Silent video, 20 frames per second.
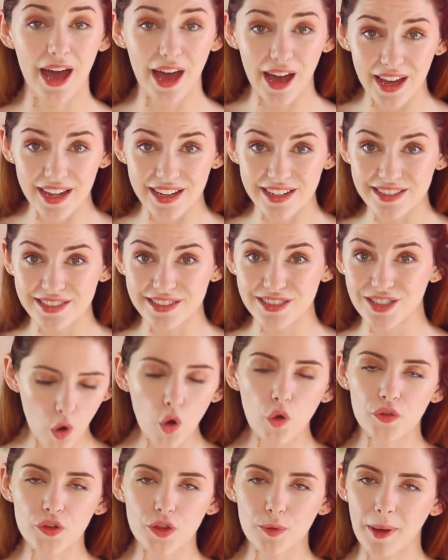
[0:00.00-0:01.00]
and
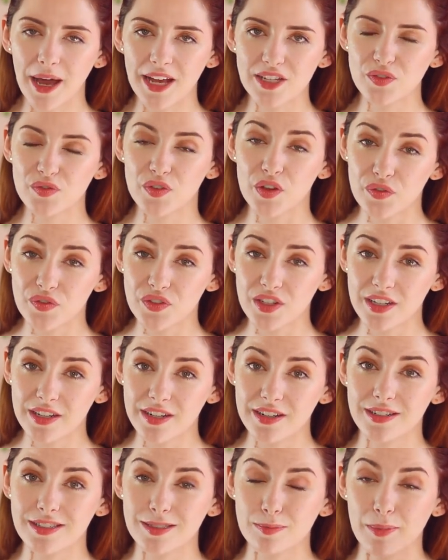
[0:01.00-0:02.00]
over the past 50
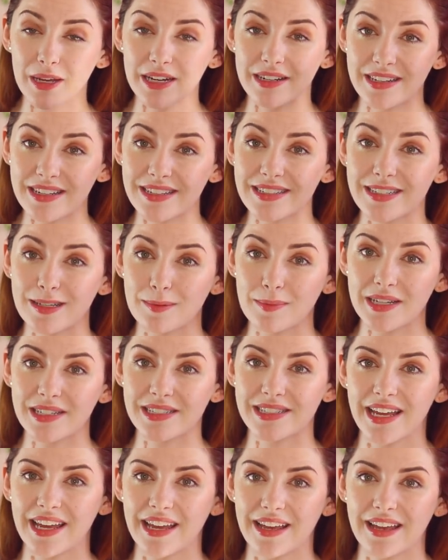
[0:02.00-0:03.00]
years magnesium
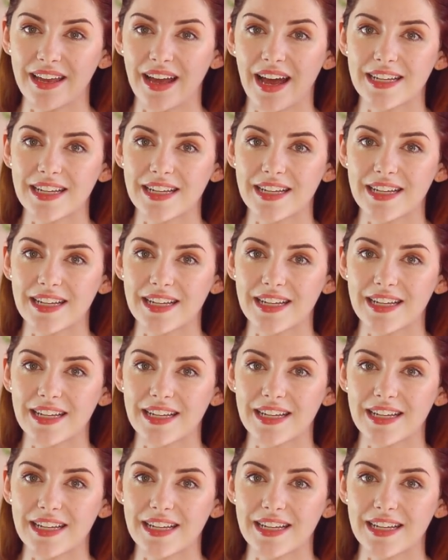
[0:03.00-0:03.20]
intake